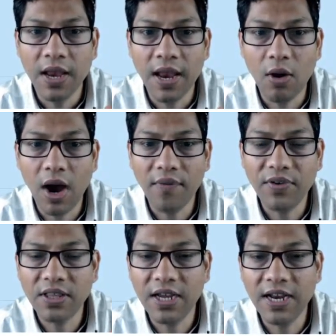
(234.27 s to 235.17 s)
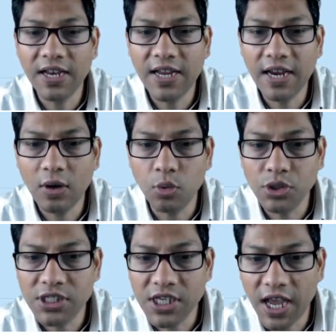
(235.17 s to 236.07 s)
Now after the green candle, we
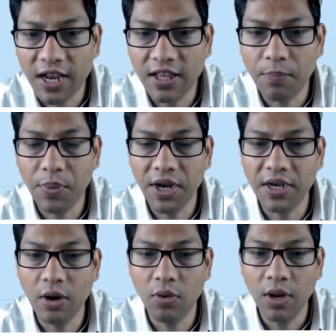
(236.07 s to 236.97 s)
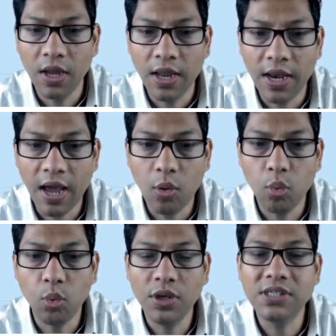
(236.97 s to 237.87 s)
see another breakdown. Now
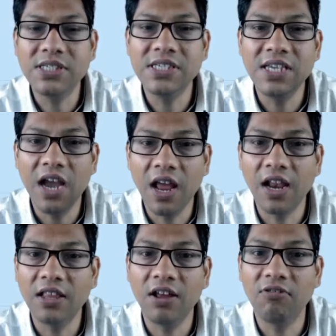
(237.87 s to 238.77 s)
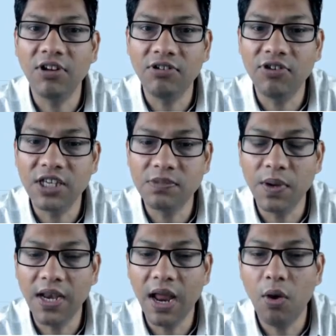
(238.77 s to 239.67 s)
we see another
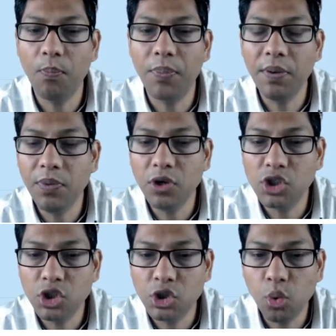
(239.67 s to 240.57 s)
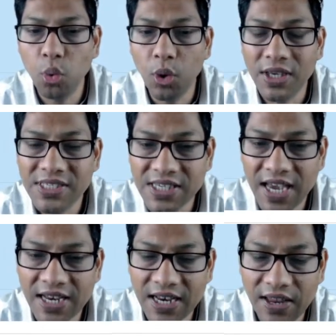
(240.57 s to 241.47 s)
retracement. Now previous 2 weeks
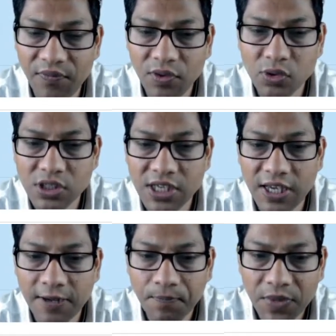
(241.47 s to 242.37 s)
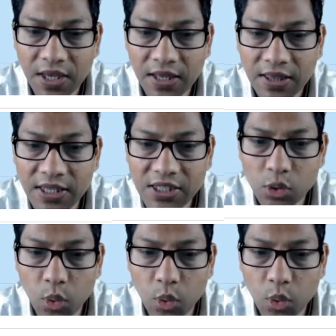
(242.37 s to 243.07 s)
candle, if you see, this